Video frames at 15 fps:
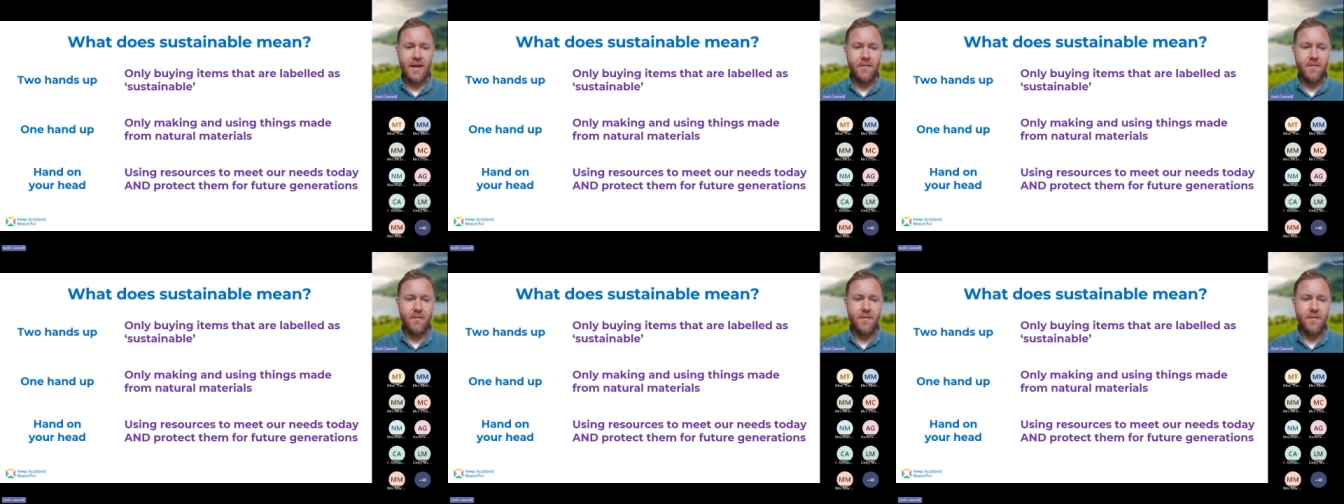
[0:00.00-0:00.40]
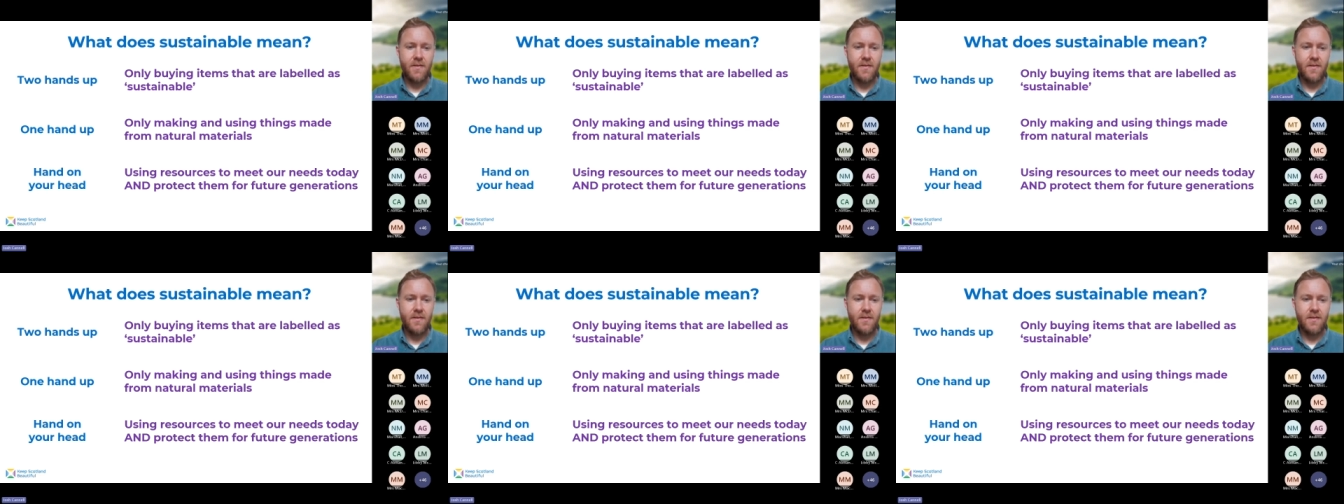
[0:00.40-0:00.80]
have
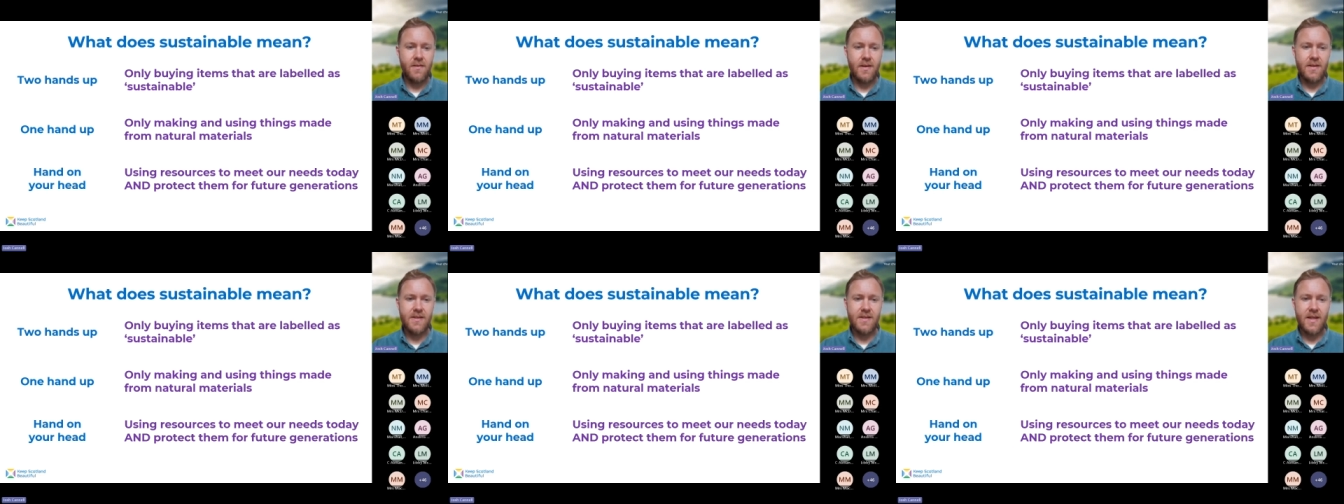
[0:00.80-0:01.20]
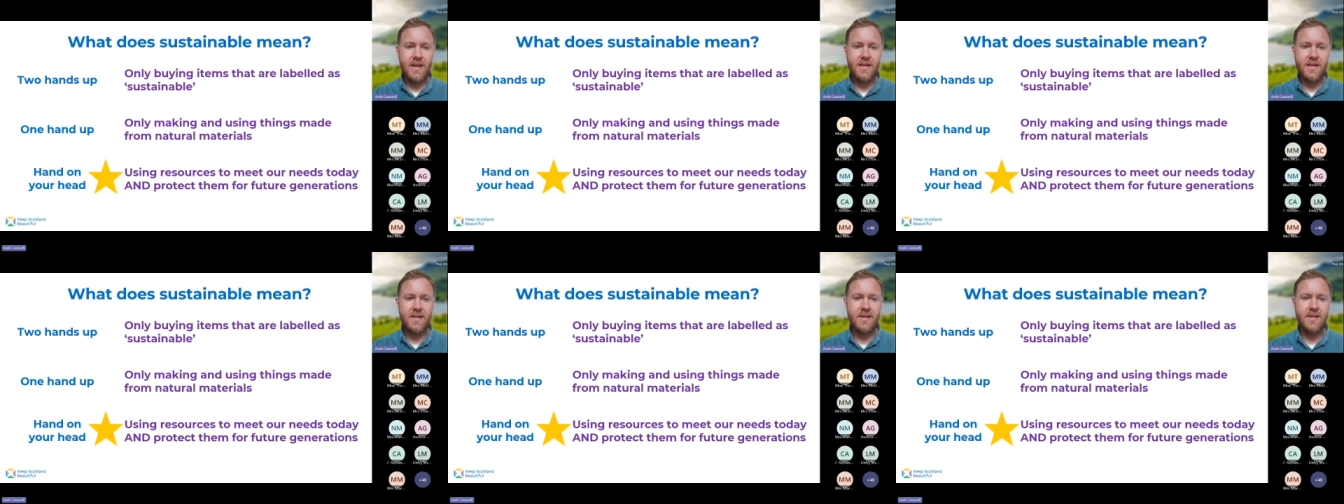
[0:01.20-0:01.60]
is
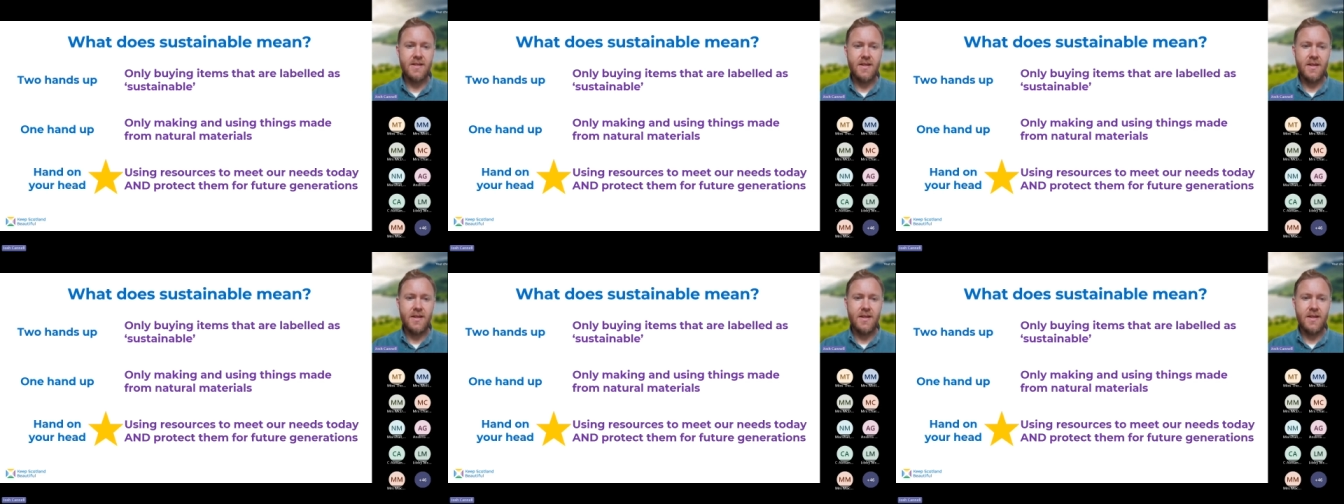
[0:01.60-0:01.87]
this